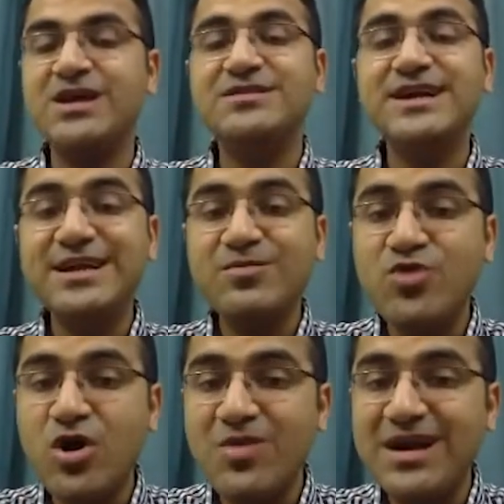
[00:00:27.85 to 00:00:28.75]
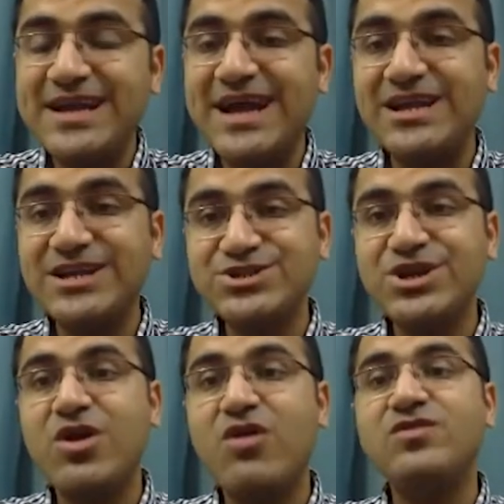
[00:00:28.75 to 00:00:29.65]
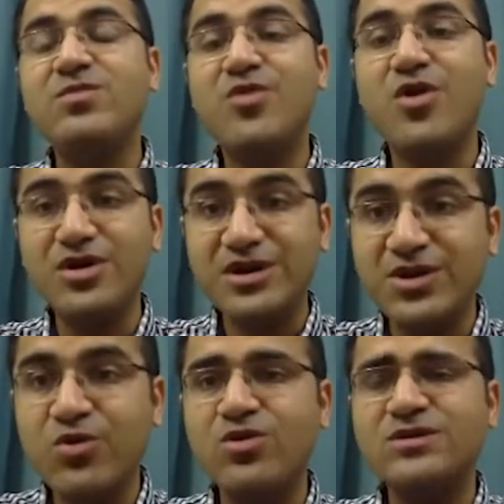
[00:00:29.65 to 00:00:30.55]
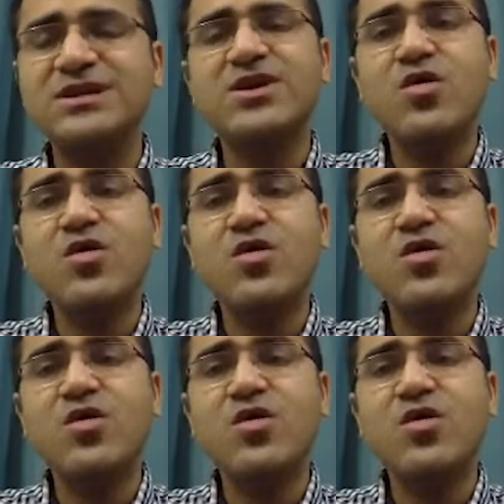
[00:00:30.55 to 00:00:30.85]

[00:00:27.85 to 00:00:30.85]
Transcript: that abnormal dilation of the bronchioles